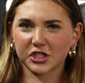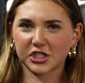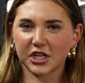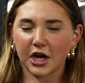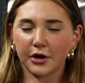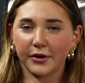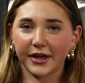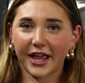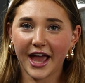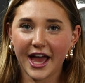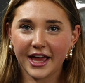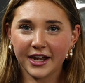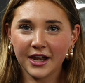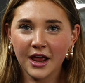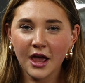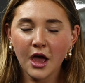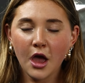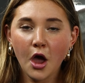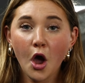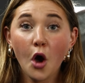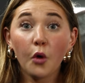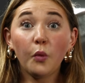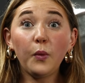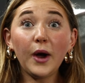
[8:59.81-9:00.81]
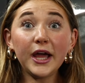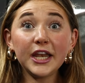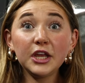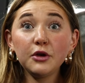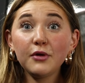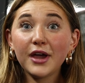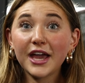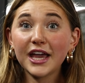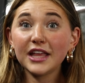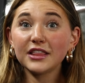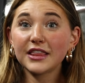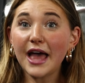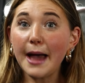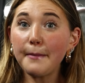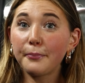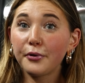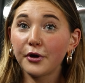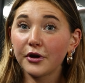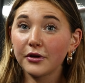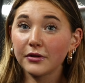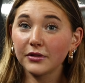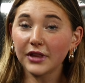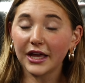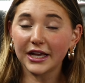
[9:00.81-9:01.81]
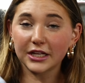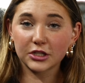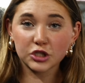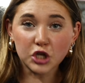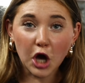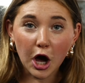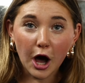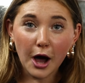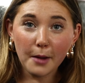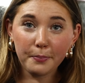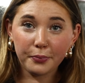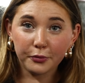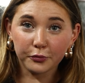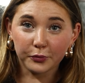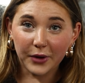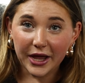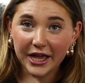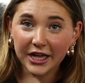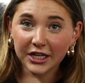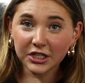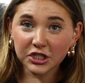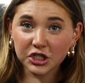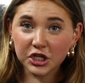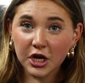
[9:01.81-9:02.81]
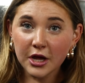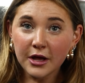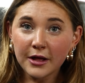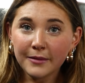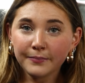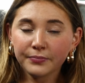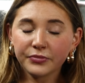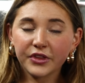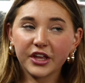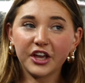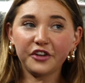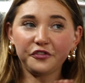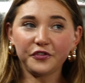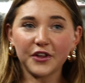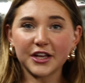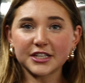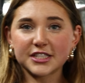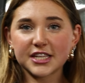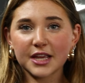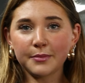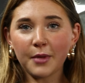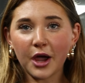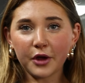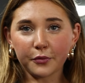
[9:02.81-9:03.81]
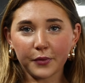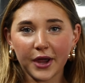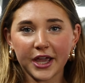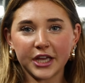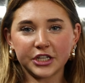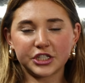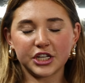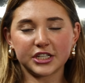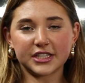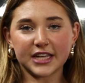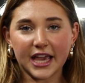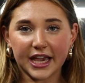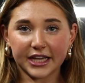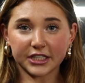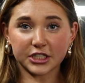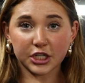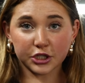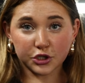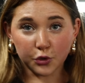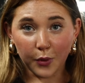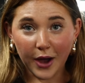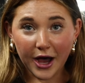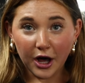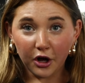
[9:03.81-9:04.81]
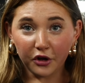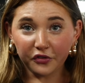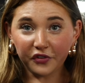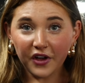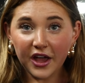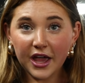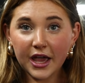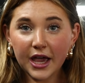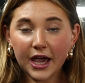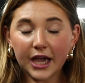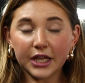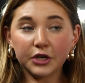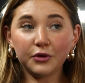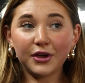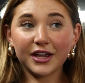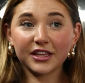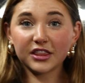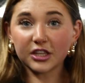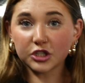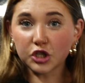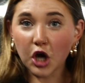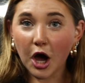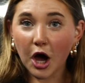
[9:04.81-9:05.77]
So again, when you hit that top range, if let's say my range is 8 to 12 and you hit the